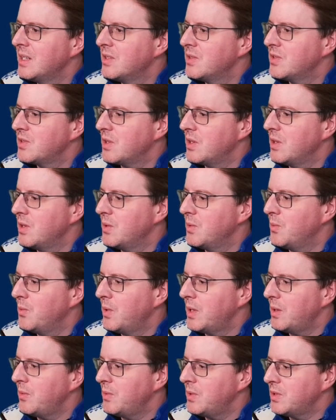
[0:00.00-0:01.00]
So
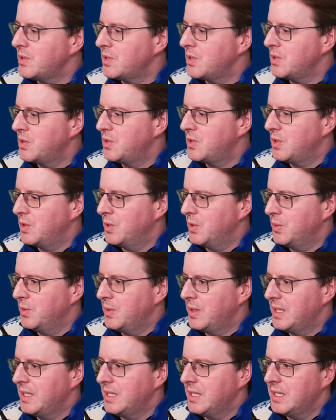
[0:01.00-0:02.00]
what I want to
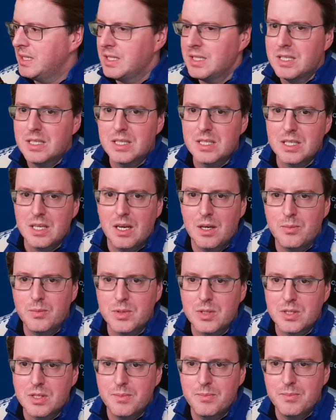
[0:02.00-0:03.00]
do is I
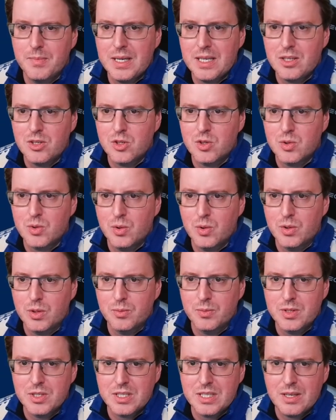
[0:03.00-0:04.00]
want to make sure that
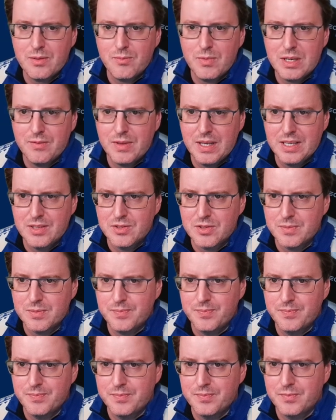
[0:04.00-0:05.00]
we just get rid of this
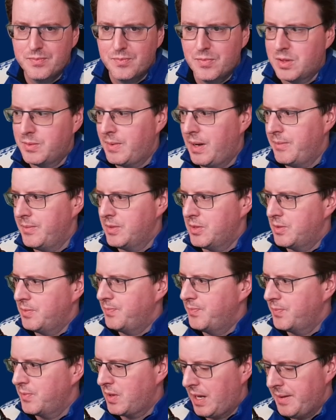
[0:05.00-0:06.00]
for the moment,
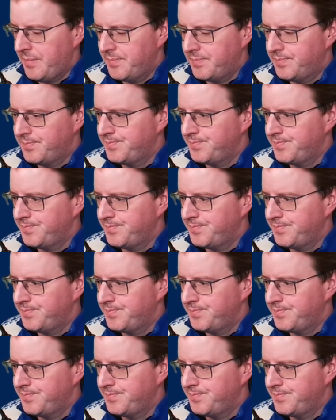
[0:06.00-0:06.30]
okay?